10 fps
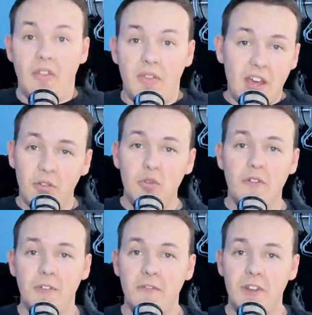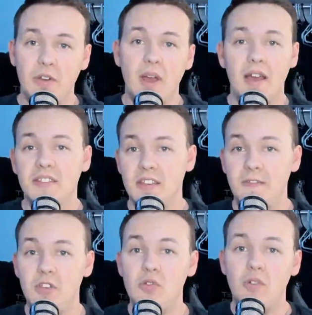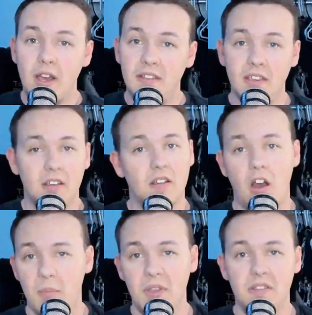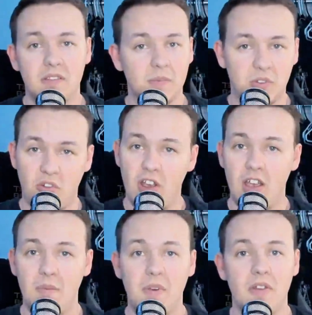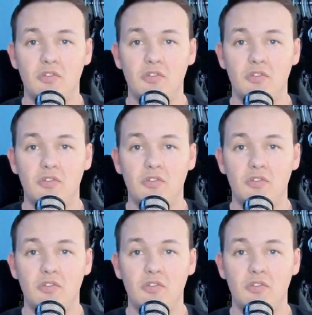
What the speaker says: That'll do it for the video, guys. If you liked it, comment, subscribe,